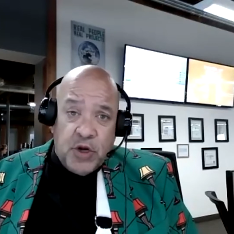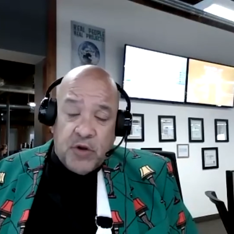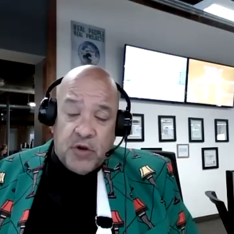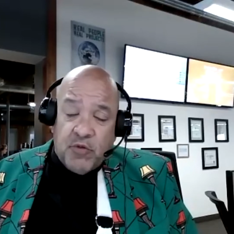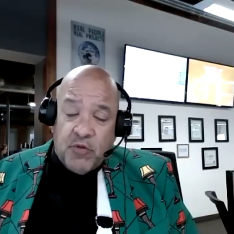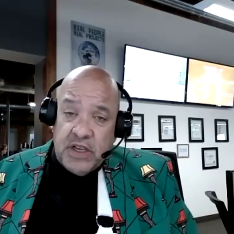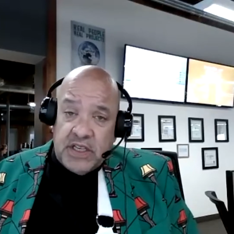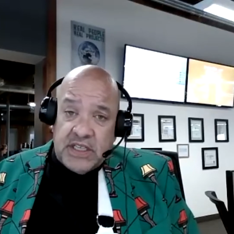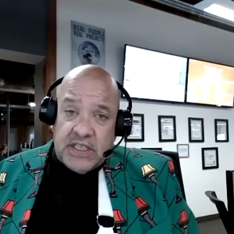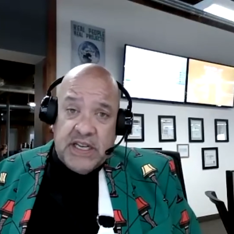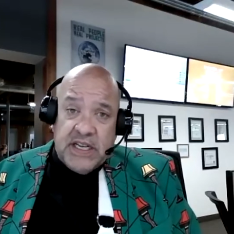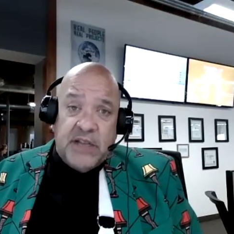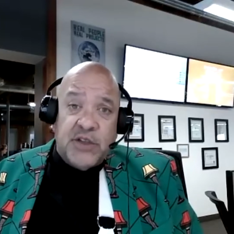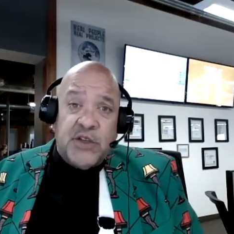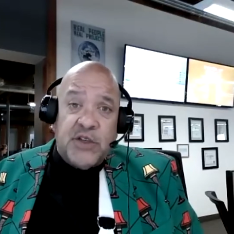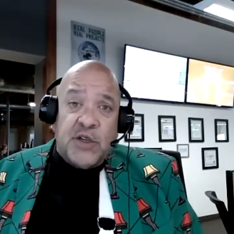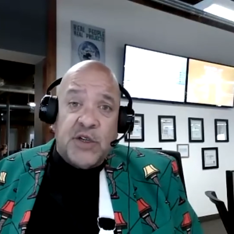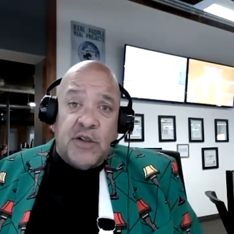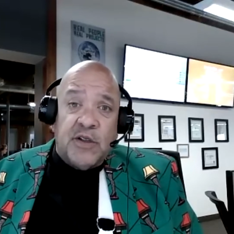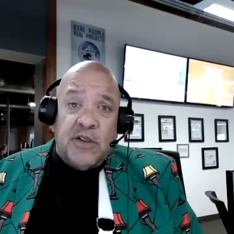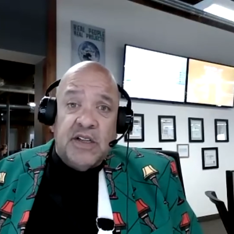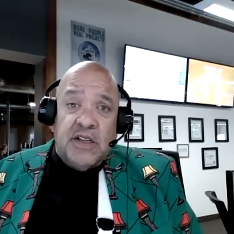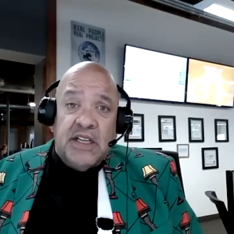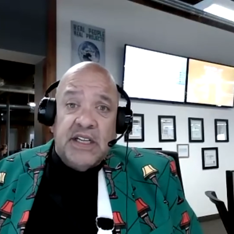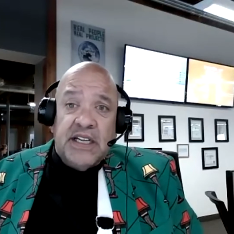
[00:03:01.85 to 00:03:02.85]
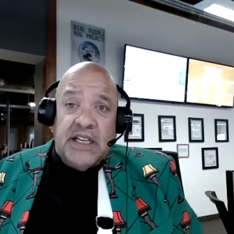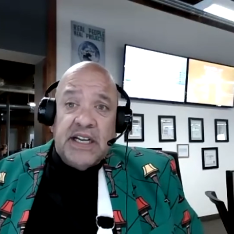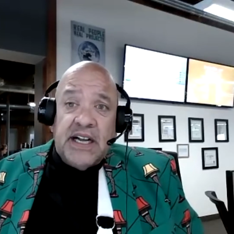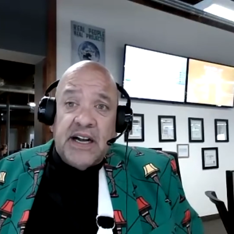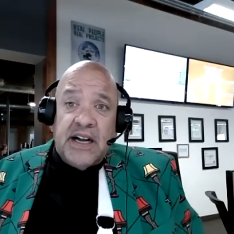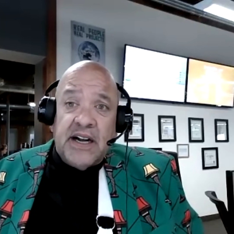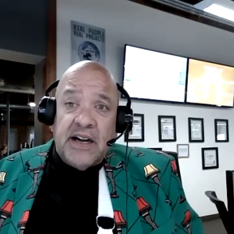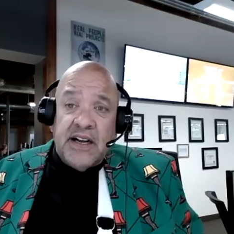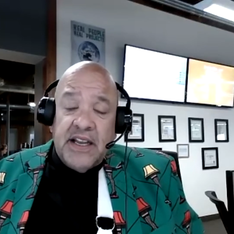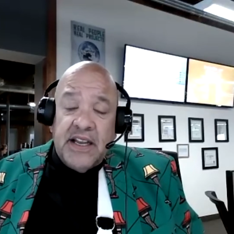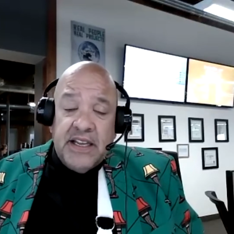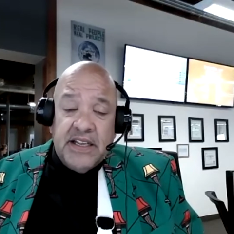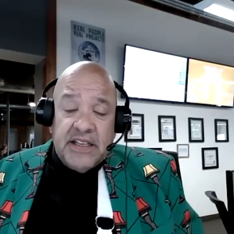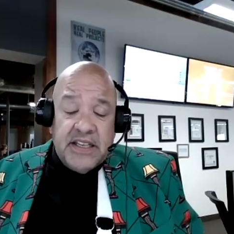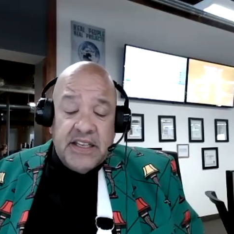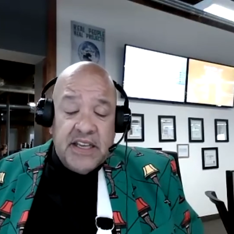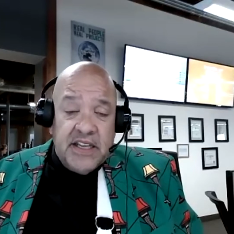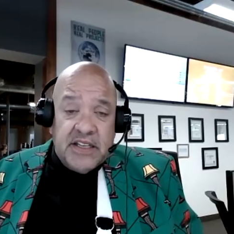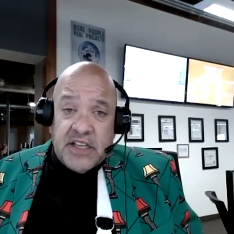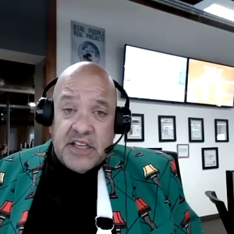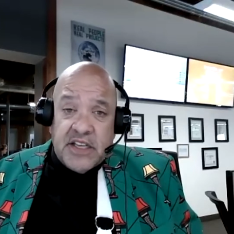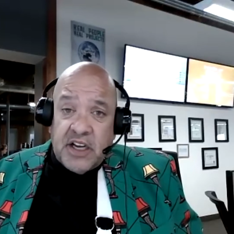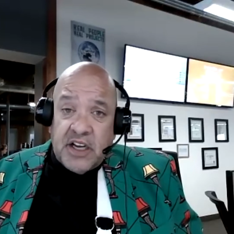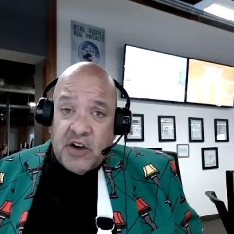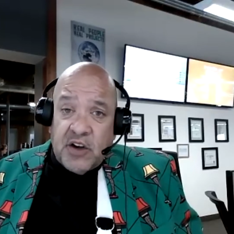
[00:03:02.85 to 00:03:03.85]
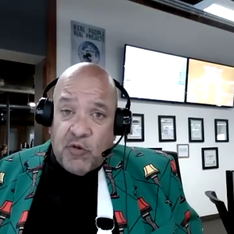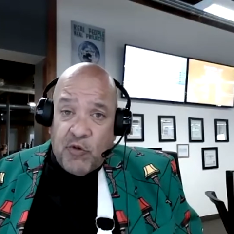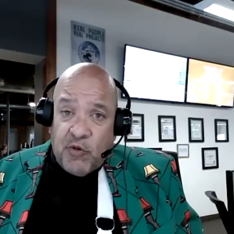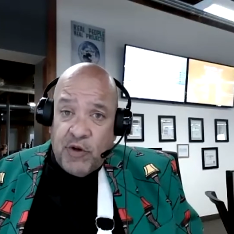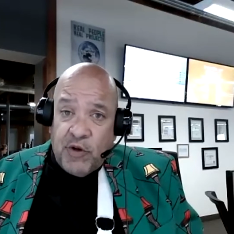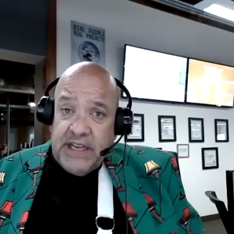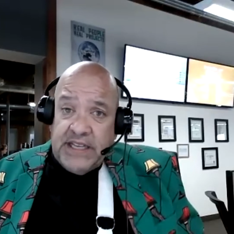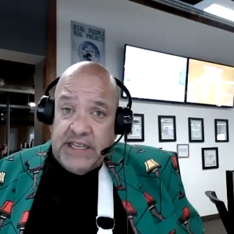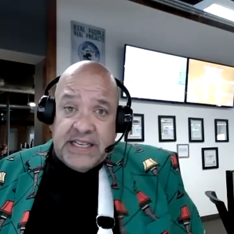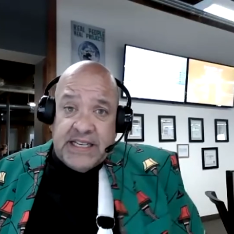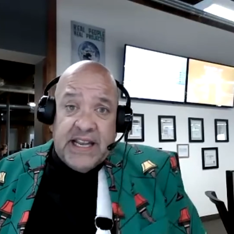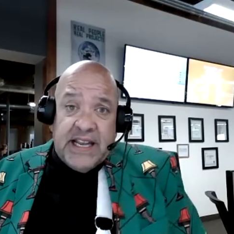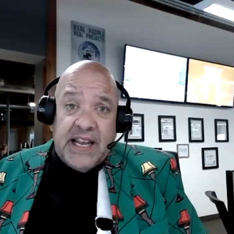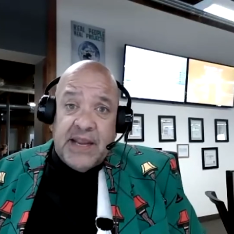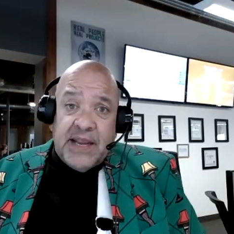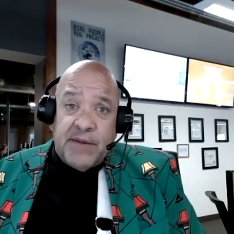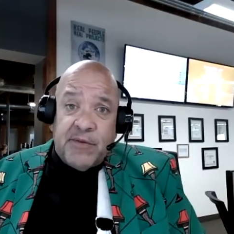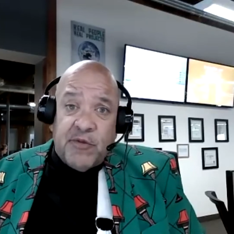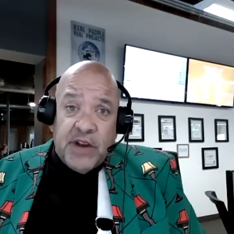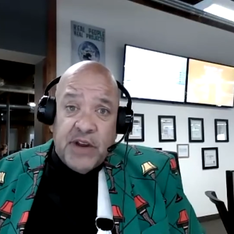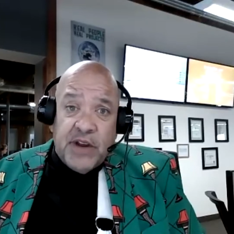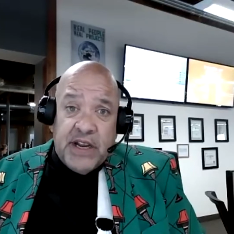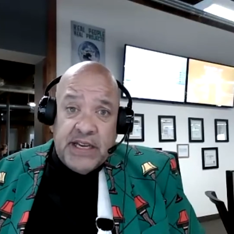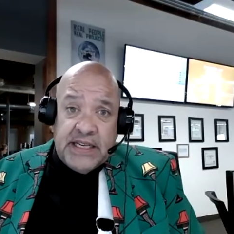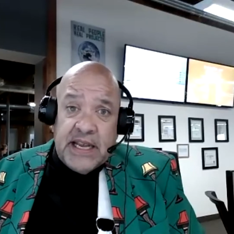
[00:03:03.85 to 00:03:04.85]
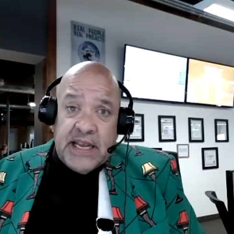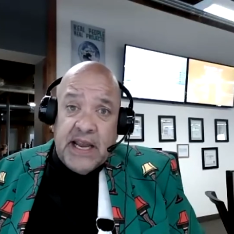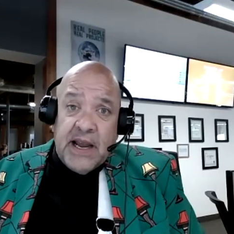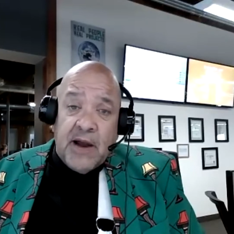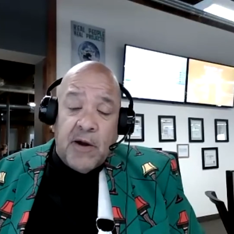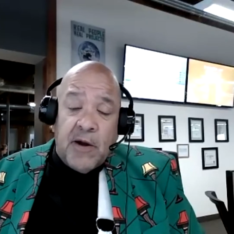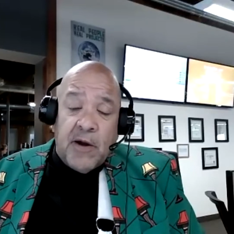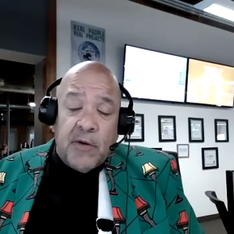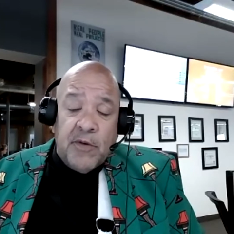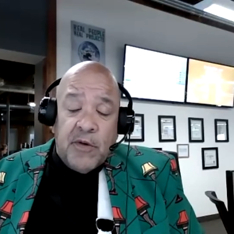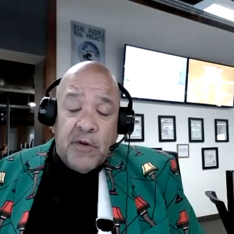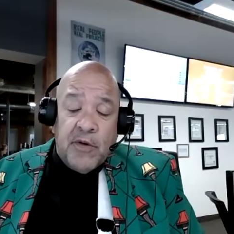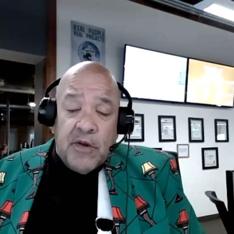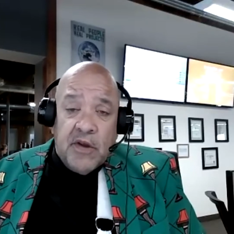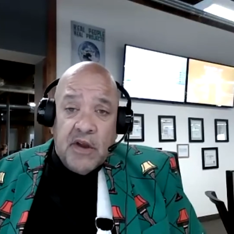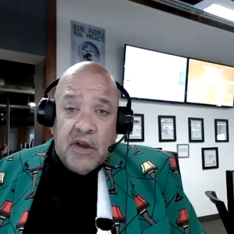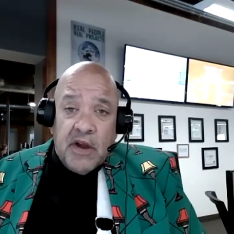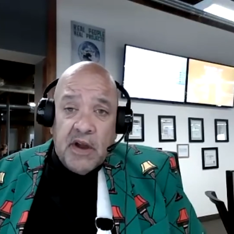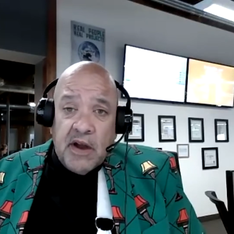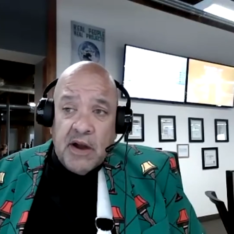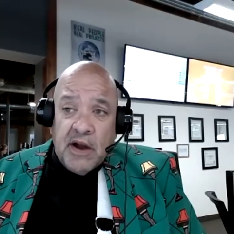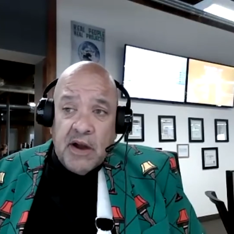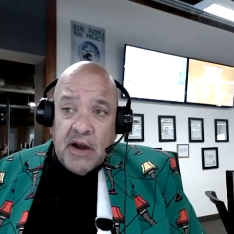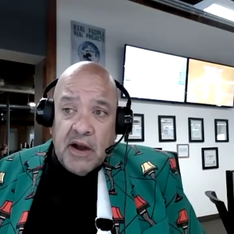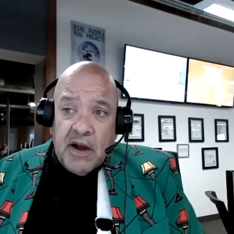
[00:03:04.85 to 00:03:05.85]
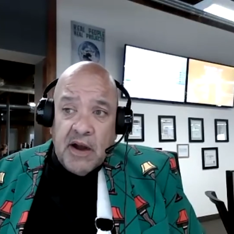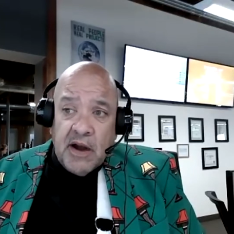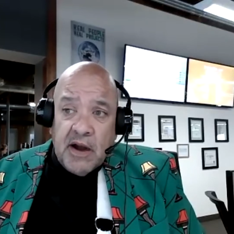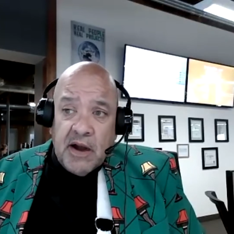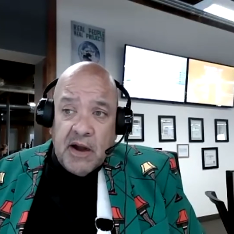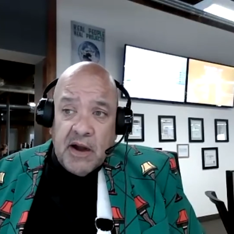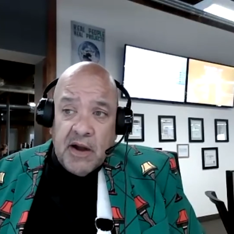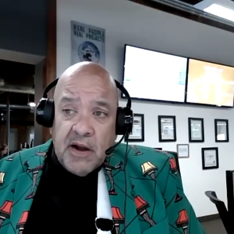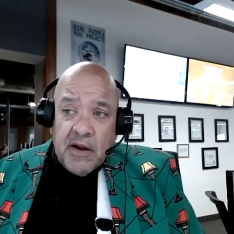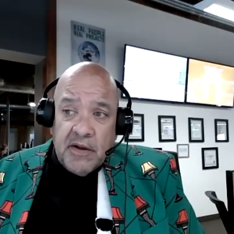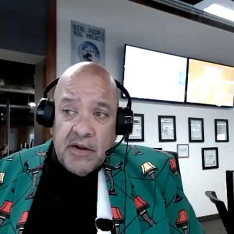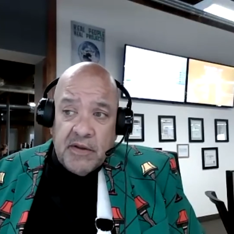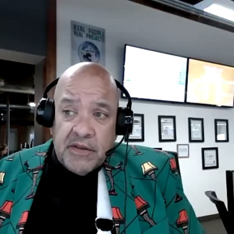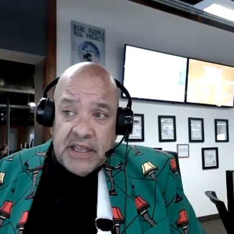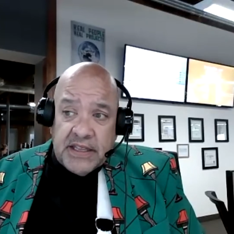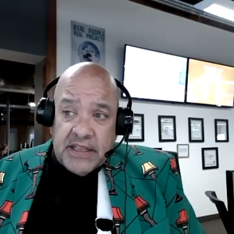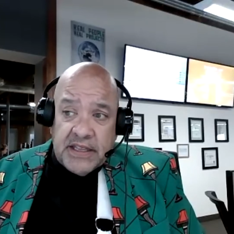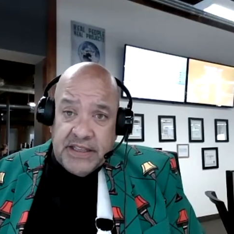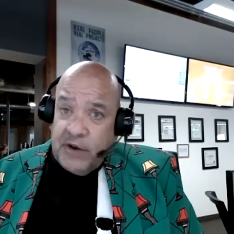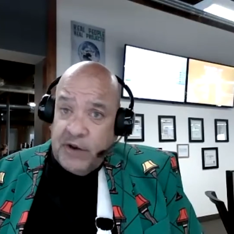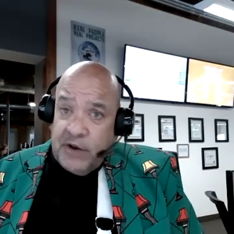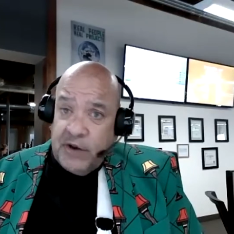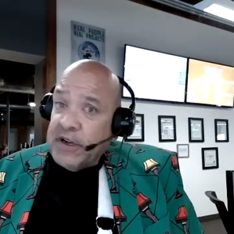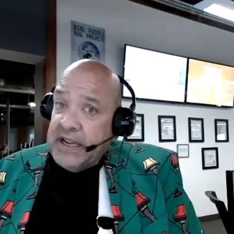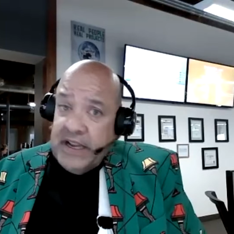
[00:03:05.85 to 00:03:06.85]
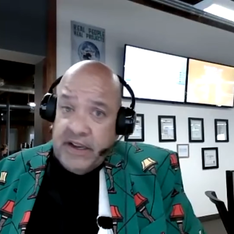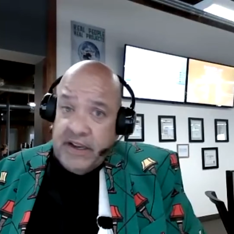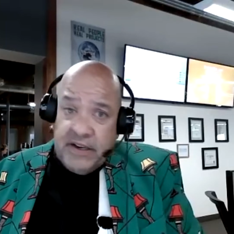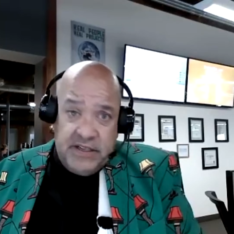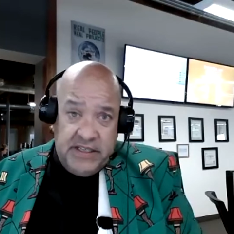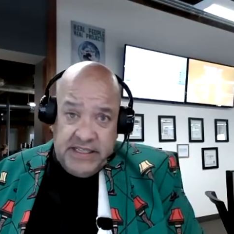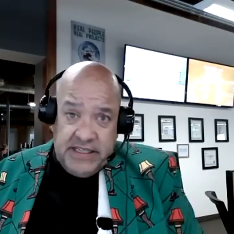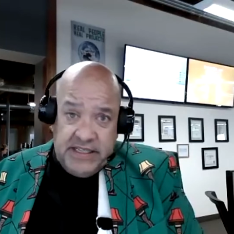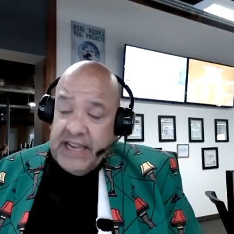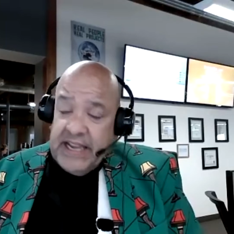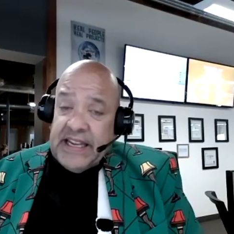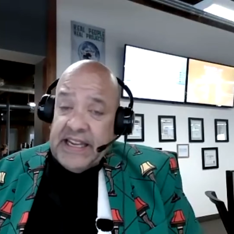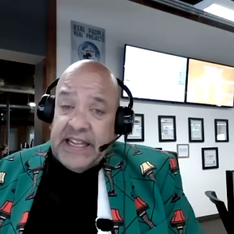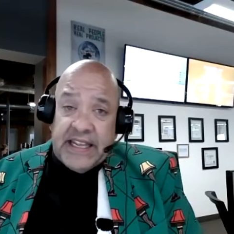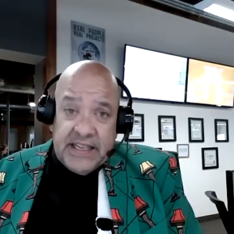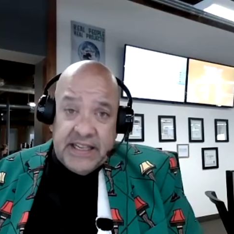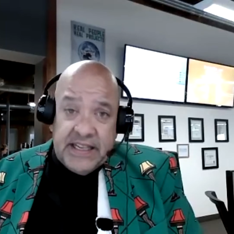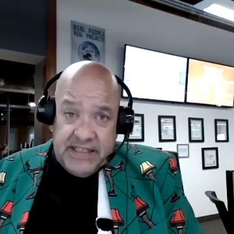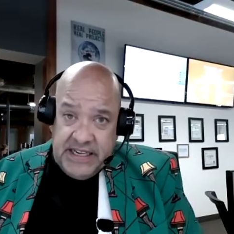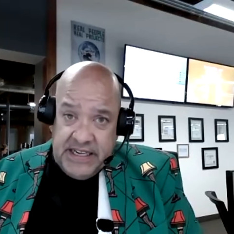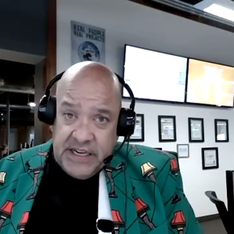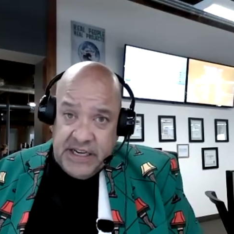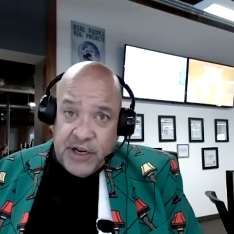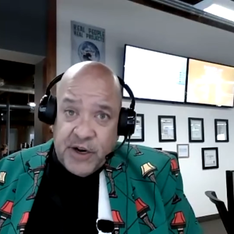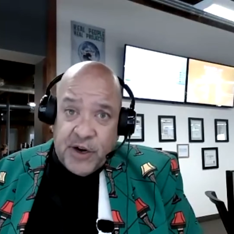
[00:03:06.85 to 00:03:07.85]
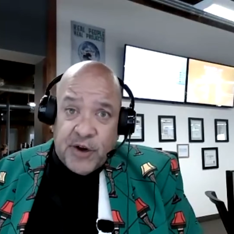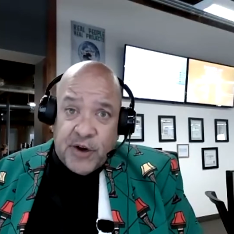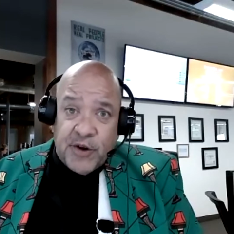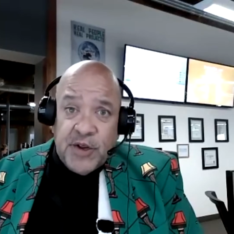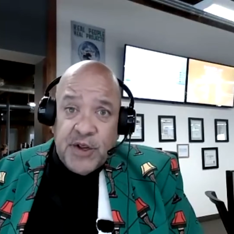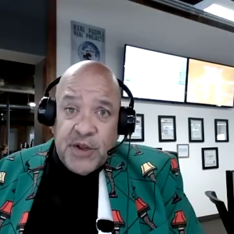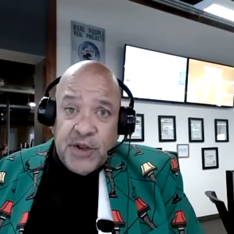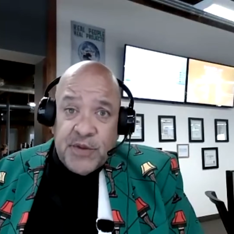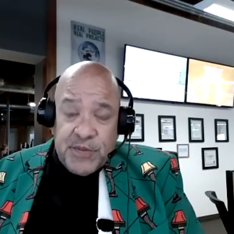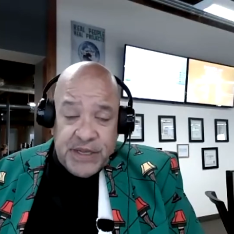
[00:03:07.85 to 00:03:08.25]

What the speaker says: or residential. It's a great time right now that they're getting in gear,